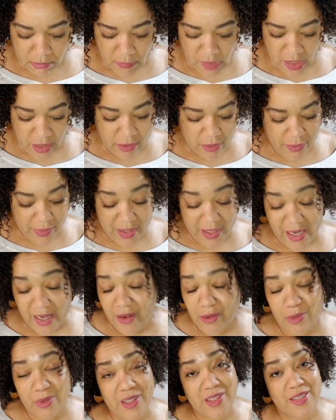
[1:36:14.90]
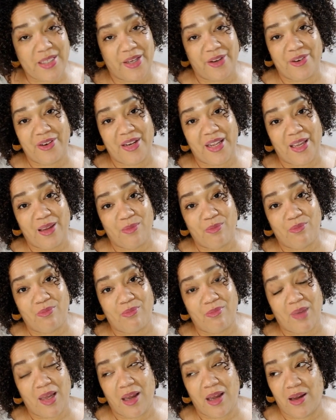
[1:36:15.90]
I don't want to say her name.
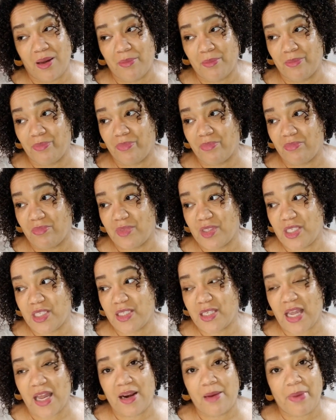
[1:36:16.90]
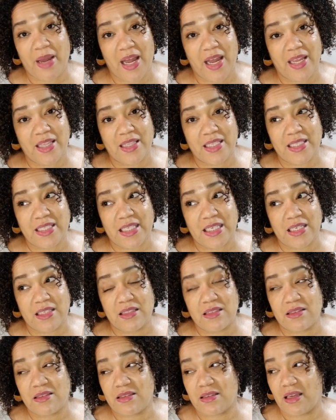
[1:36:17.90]
She's kind of behind the
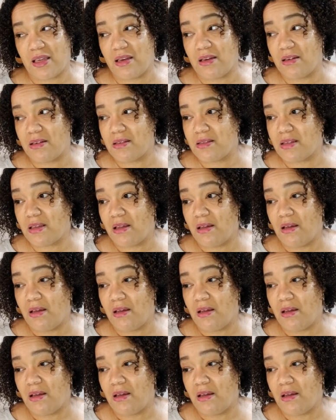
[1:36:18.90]
scenes, and